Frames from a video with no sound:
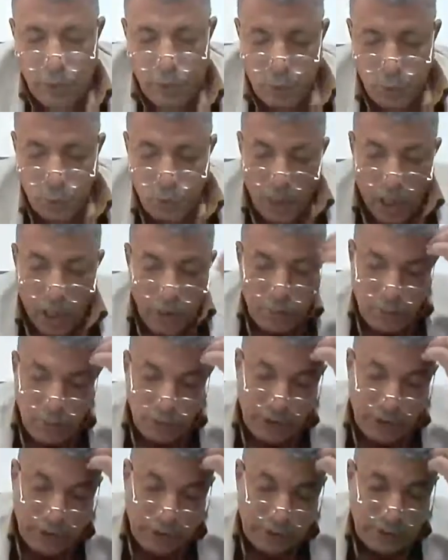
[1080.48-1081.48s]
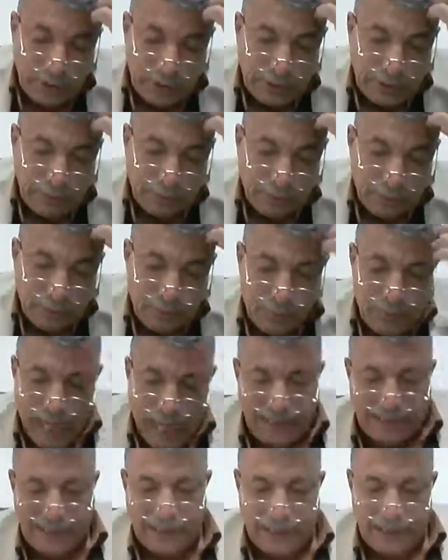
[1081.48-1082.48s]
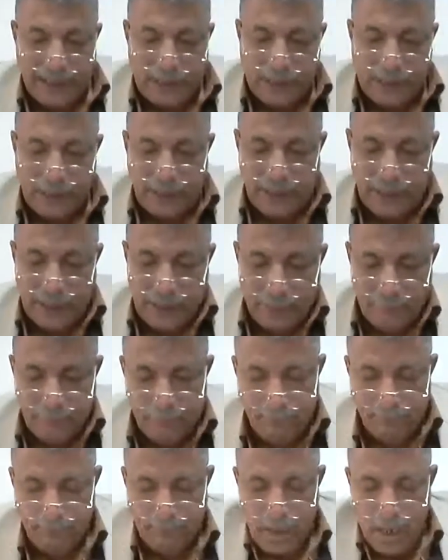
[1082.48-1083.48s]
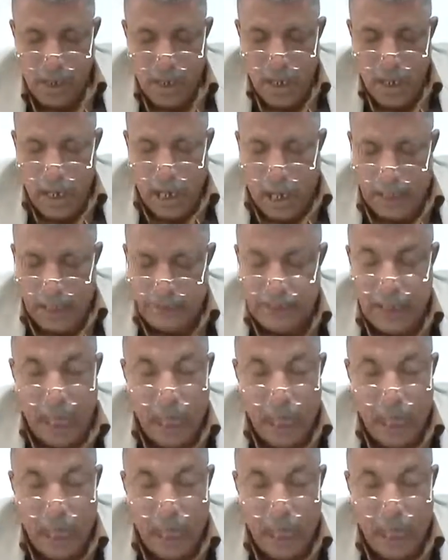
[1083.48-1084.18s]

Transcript: got two types of critic: practical critic and